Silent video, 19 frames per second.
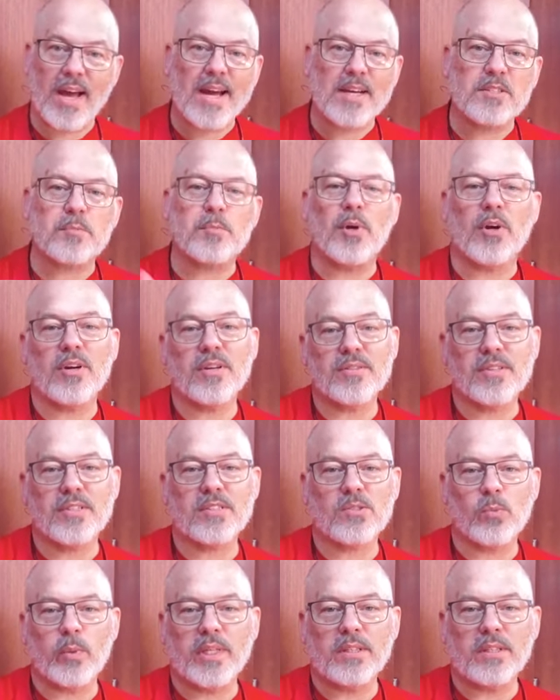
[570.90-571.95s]
last part of
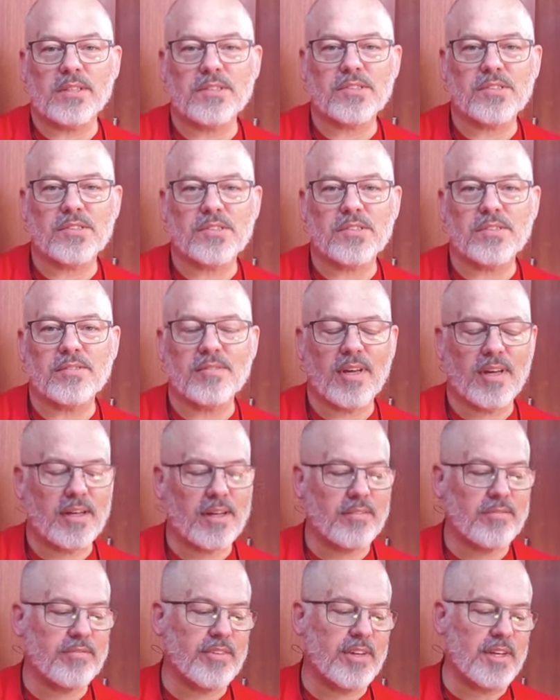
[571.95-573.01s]
this windlass
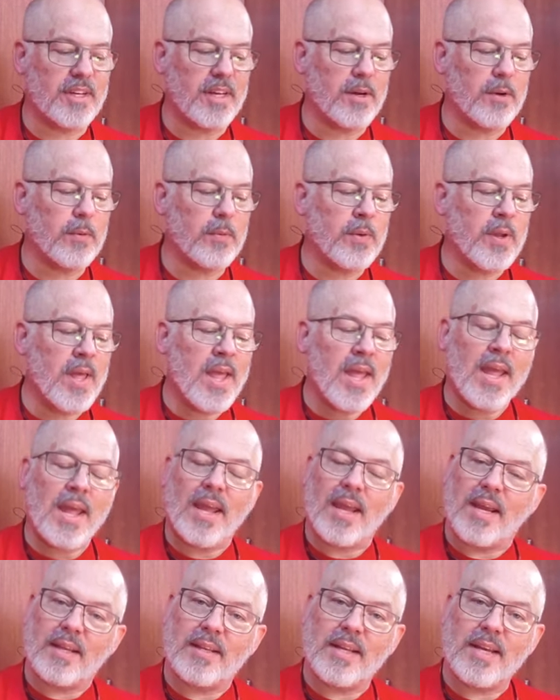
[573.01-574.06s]
uh, video,
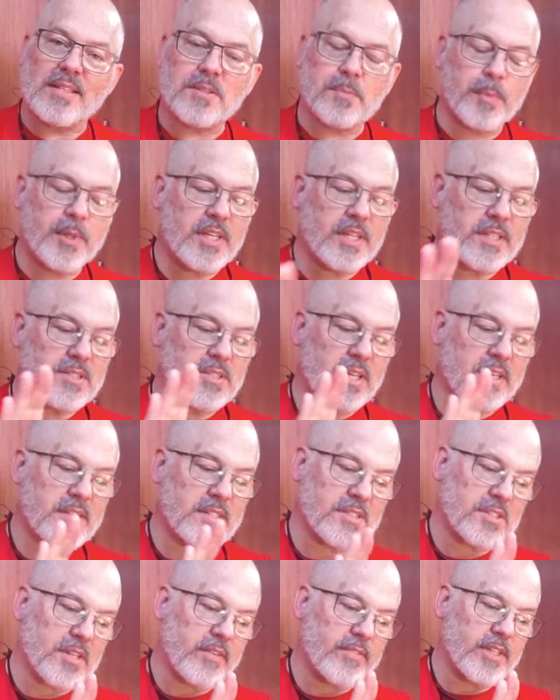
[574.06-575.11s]
and that's because I
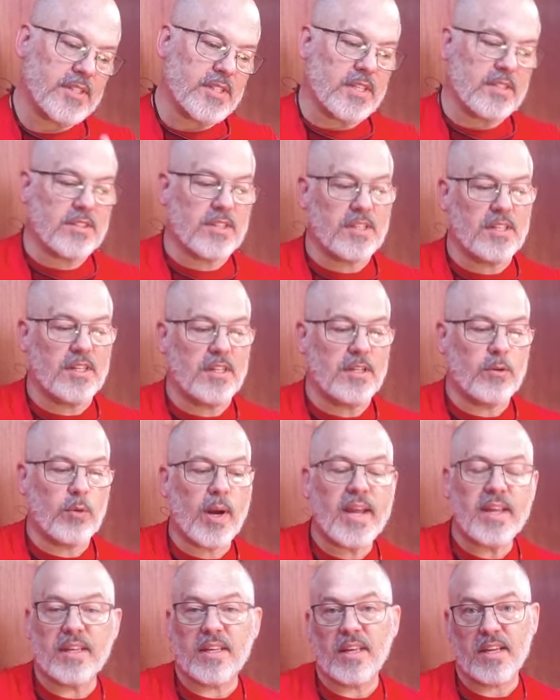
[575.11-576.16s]
discovered that the
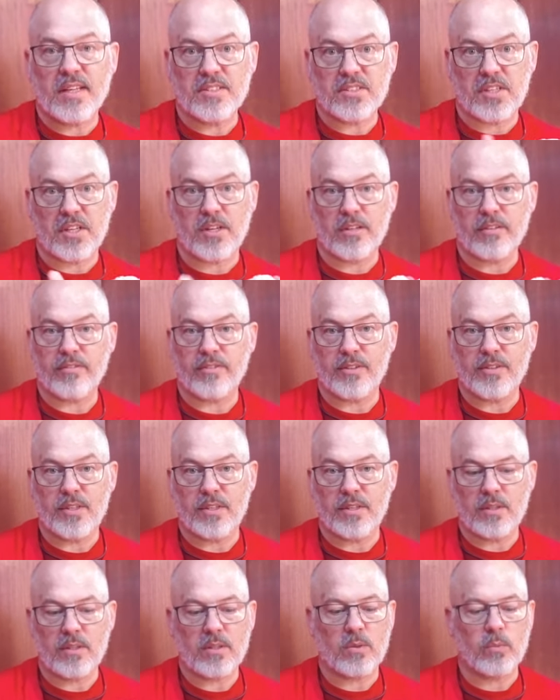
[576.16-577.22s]
crankcase here for
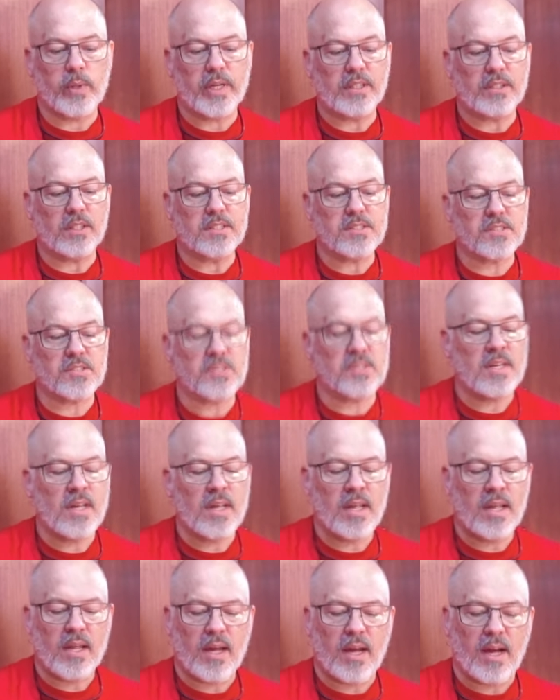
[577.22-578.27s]
the, the windlass
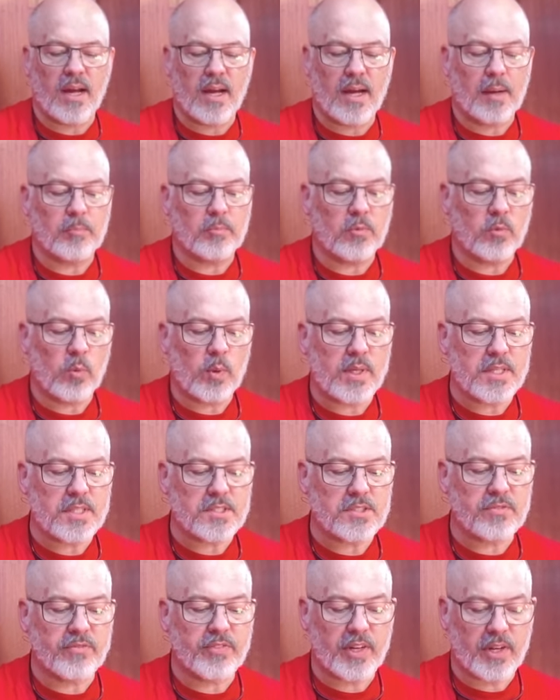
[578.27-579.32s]
um,
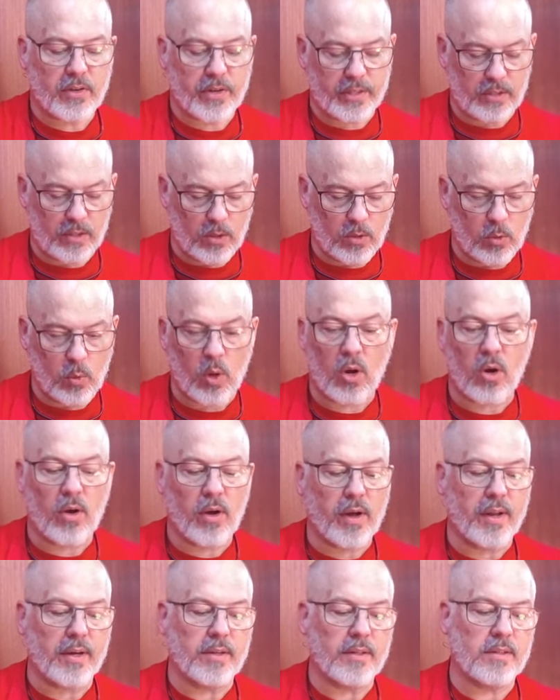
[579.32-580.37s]
was very low
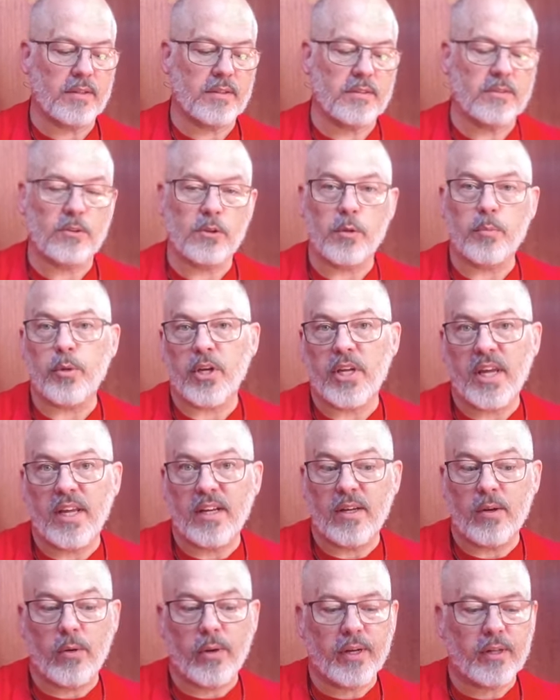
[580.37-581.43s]
on
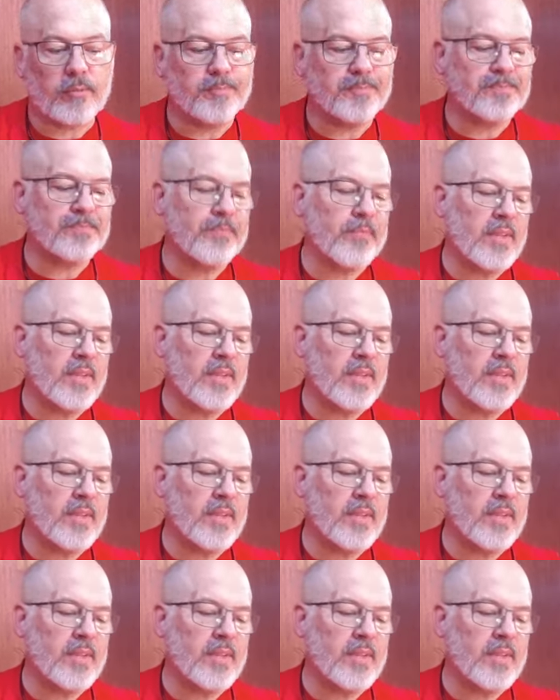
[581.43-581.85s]
lubricating oil.